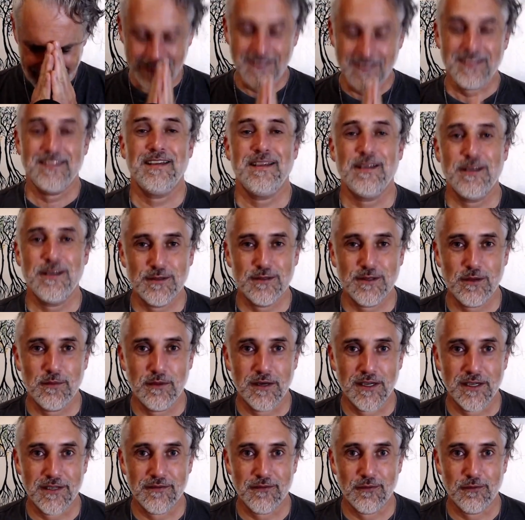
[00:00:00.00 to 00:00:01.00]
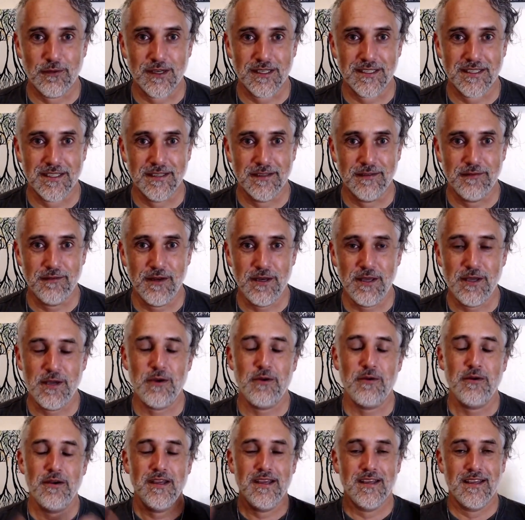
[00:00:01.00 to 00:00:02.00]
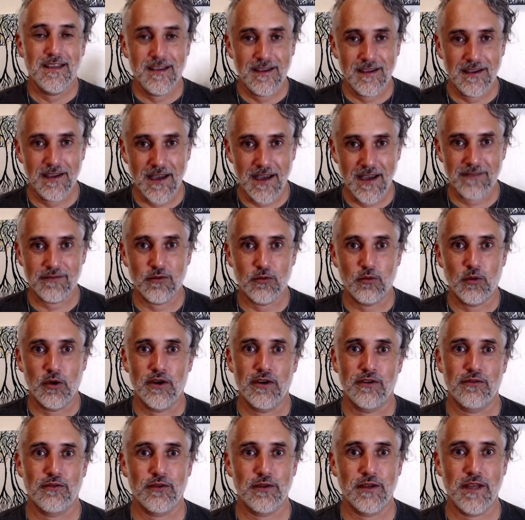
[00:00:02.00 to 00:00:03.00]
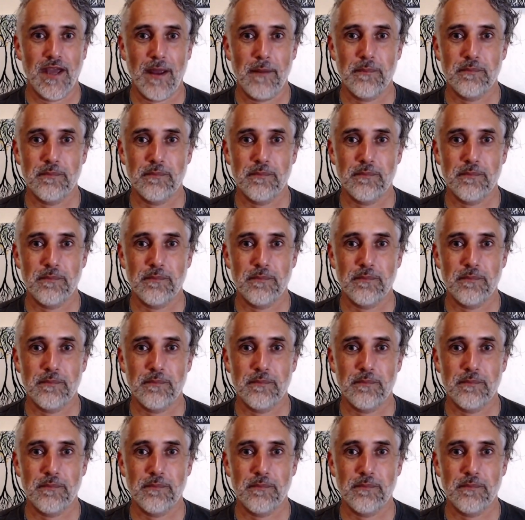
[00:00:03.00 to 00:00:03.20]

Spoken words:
Thank you so much for watching the video. Have a wonderful day.